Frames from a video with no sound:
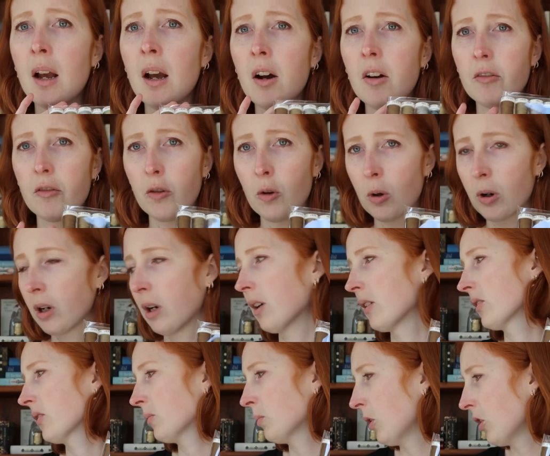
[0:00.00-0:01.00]
For a
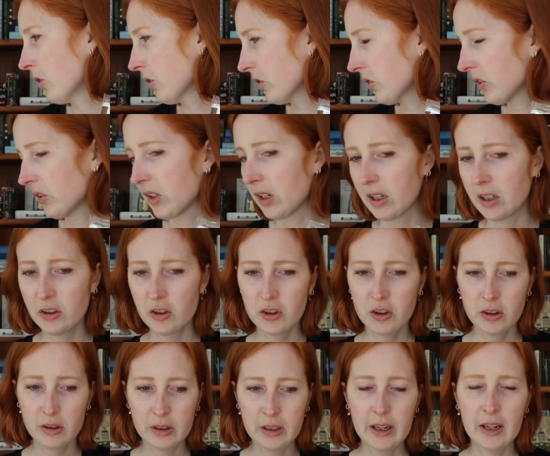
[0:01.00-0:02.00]
small
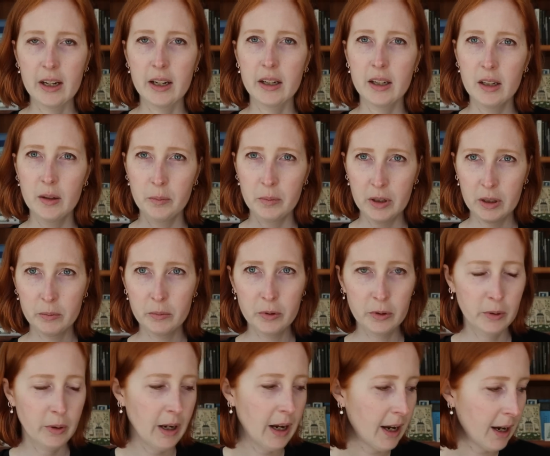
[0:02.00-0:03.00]
stitch like Big
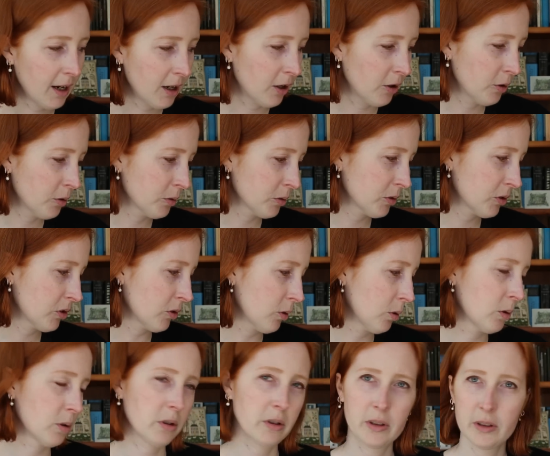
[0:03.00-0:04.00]
Blue House
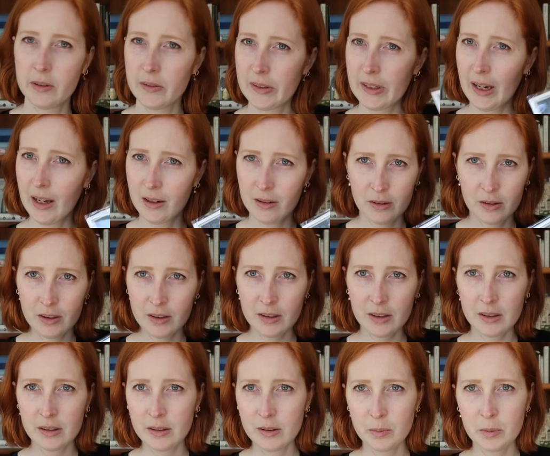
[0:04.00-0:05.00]
or the Scattered
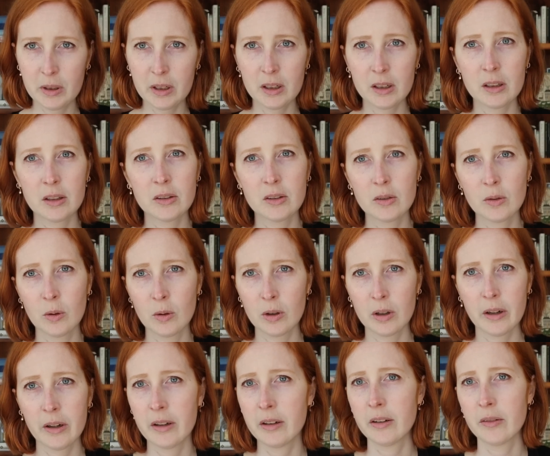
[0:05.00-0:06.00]
Seeds piece
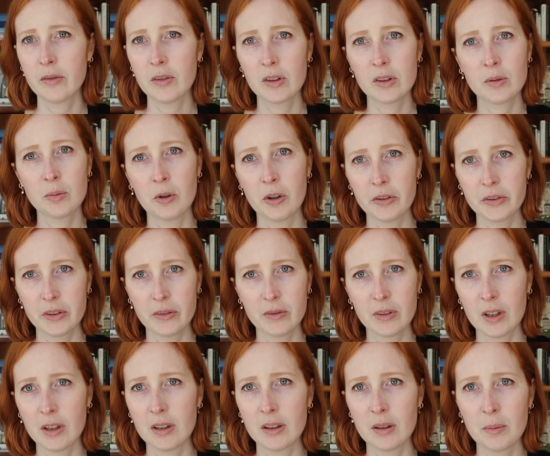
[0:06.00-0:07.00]
or any of the smalls I've
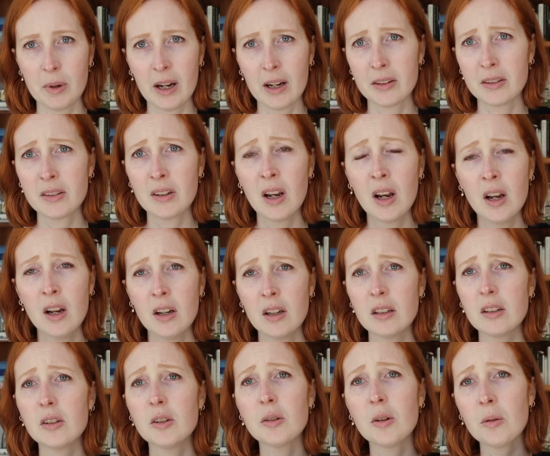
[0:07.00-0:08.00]
done in the past,
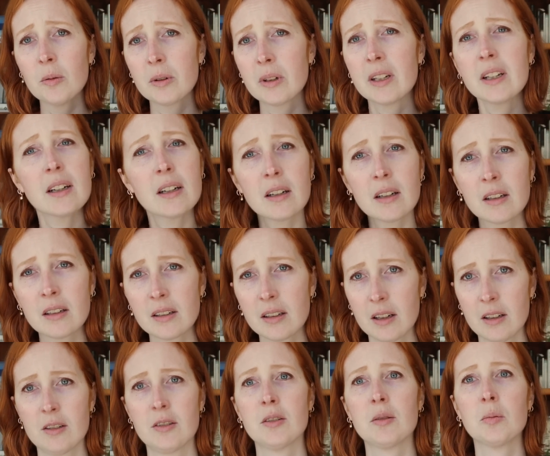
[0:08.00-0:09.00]
you don't need an
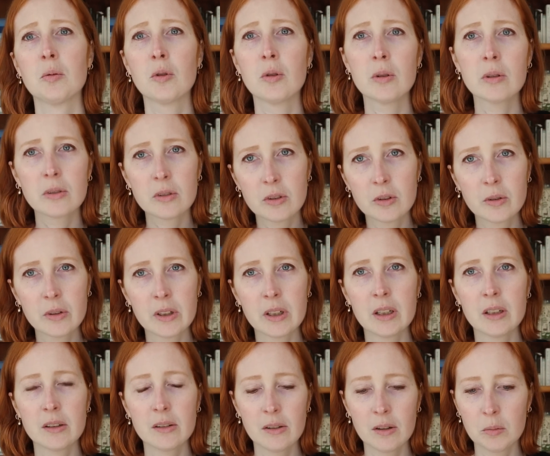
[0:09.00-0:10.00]
entire spool, so you can
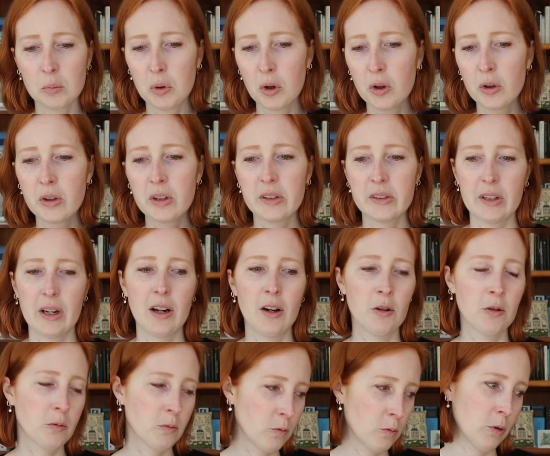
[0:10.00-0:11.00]
easily pull these
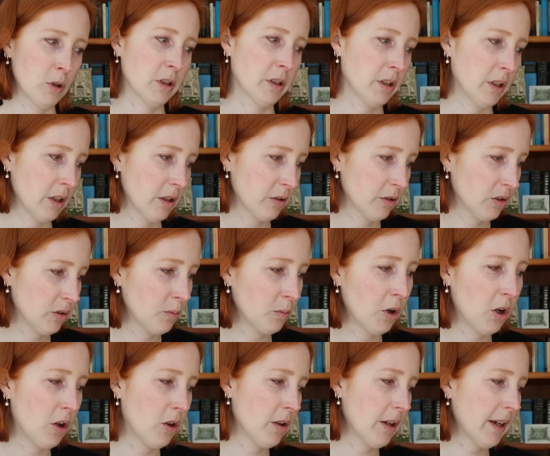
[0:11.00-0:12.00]
out, work another
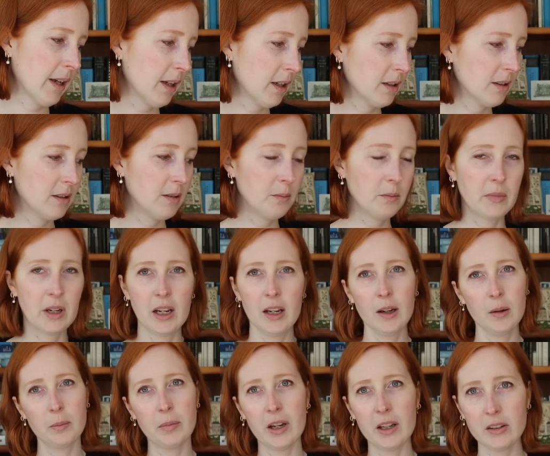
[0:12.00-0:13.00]
small, and
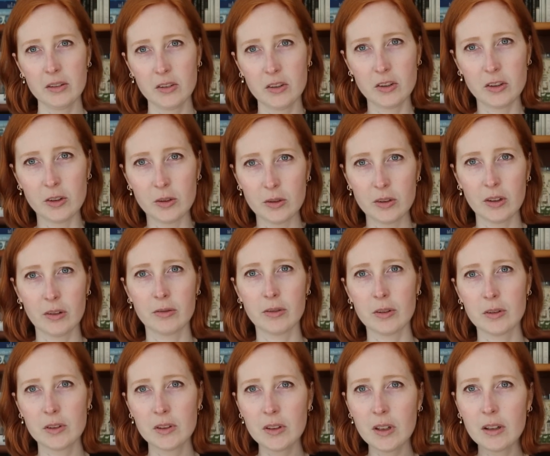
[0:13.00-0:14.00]
make best use of
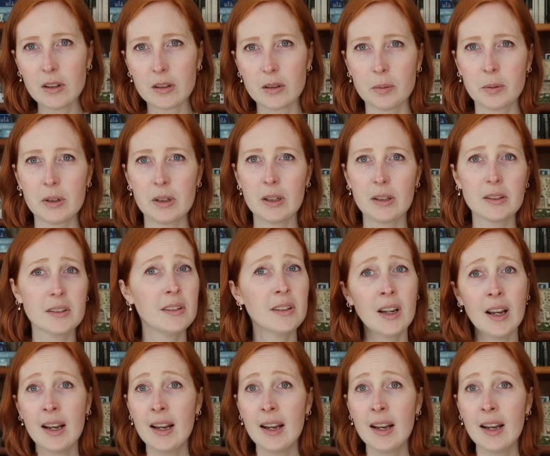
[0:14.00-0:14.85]
your silk, because